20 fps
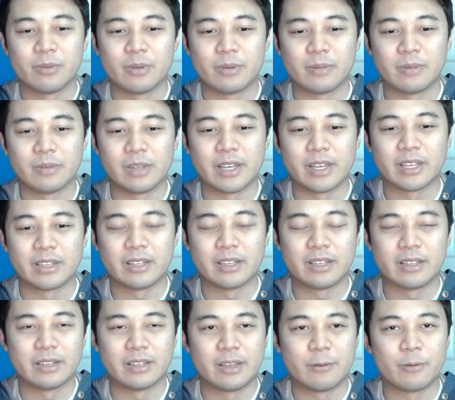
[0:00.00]
like
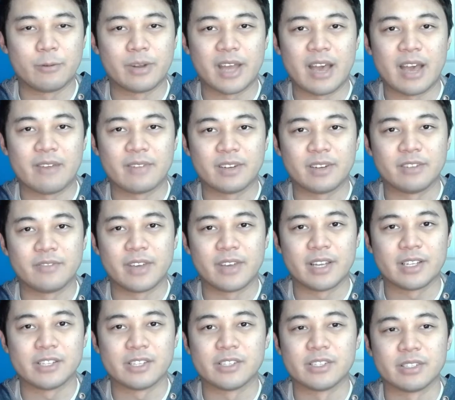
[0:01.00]
they would have an
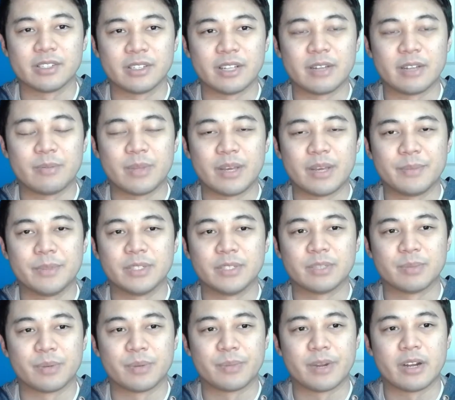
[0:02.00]
advantage and they'd be able to
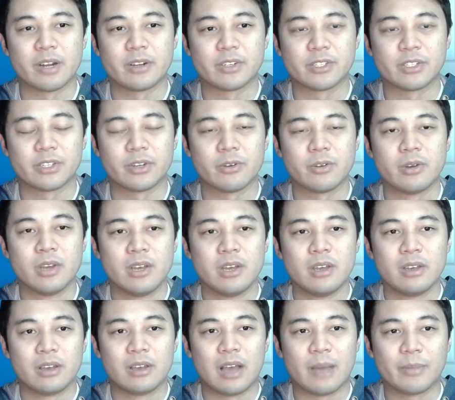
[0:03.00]
prepare. So
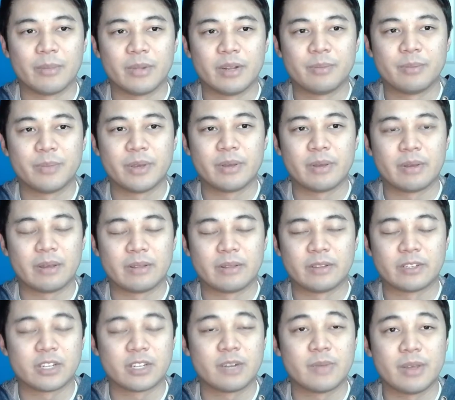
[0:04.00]
I'm gonna pick.
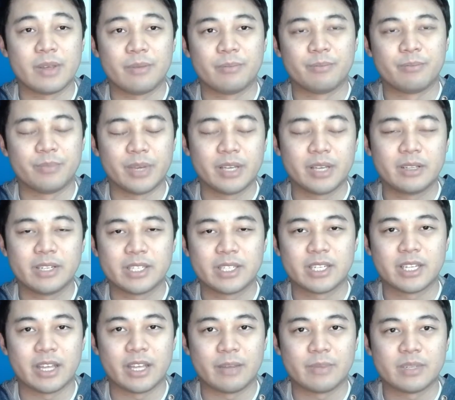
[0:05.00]
There's gonna be a big list
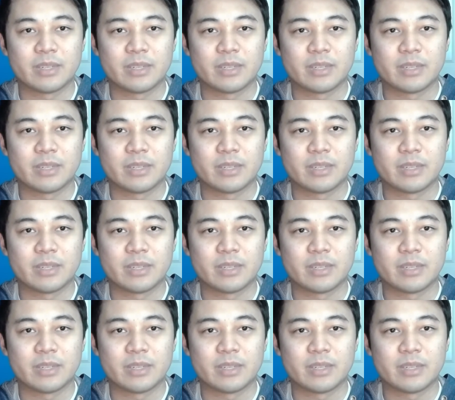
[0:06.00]
of games.